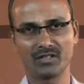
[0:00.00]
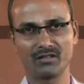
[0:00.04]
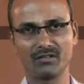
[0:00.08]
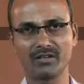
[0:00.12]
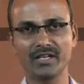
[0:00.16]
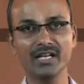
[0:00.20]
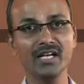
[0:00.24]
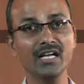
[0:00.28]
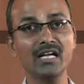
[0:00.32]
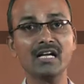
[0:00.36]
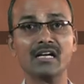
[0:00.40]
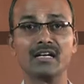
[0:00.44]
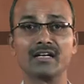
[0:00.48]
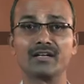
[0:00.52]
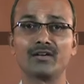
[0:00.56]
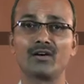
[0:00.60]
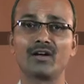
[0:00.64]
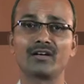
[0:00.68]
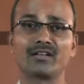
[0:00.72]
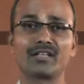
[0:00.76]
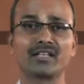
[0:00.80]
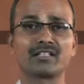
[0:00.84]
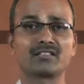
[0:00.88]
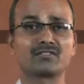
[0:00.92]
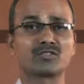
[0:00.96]
okay,
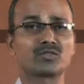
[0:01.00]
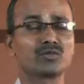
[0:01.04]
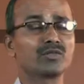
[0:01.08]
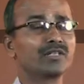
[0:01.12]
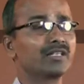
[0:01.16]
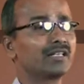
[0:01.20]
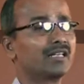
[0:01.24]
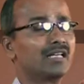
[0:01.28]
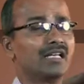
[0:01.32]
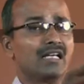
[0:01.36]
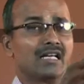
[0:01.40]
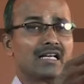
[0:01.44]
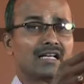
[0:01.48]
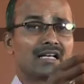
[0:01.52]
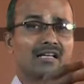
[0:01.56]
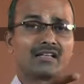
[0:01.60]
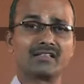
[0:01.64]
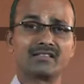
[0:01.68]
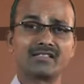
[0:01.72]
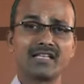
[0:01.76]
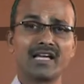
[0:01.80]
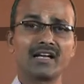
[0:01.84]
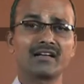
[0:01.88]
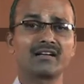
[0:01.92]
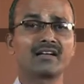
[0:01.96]
not actually
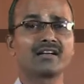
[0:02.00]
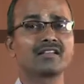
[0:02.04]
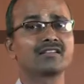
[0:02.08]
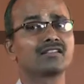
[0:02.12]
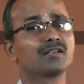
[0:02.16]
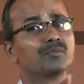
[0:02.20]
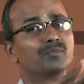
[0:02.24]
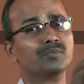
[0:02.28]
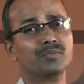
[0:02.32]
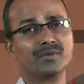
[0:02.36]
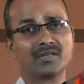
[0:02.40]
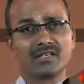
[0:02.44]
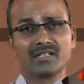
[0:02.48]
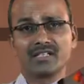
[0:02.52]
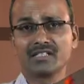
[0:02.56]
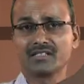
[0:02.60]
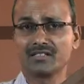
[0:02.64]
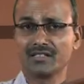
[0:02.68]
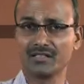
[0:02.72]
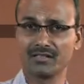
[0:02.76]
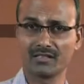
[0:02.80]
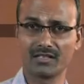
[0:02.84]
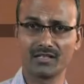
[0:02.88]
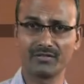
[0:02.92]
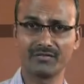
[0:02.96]
exactly the bird she
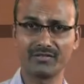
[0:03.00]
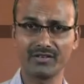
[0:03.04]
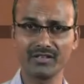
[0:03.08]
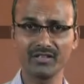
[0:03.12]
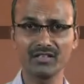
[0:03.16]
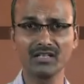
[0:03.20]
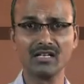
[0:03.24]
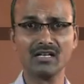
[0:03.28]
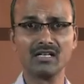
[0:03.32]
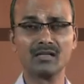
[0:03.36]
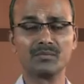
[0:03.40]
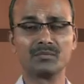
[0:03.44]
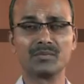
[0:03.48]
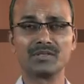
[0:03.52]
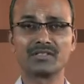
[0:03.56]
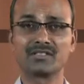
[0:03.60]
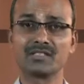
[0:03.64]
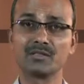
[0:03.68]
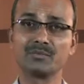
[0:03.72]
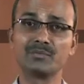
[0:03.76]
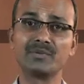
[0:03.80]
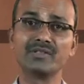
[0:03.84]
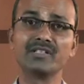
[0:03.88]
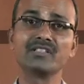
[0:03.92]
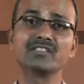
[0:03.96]
is referring, but she
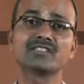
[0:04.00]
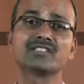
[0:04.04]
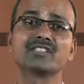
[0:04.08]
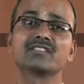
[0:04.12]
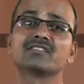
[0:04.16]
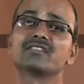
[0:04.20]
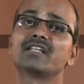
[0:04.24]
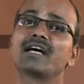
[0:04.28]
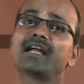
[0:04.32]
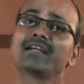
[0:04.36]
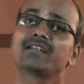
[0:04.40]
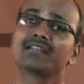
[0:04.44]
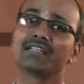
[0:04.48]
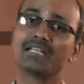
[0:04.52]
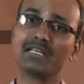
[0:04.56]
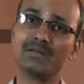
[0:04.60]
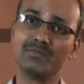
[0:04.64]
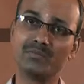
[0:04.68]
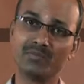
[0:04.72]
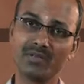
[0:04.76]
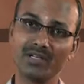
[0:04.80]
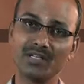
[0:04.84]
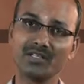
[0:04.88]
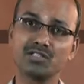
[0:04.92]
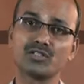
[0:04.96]
brings in that
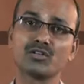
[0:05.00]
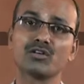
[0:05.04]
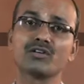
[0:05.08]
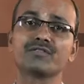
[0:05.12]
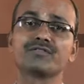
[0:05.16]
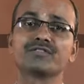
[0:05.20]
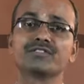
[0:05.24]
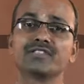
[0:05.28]
image of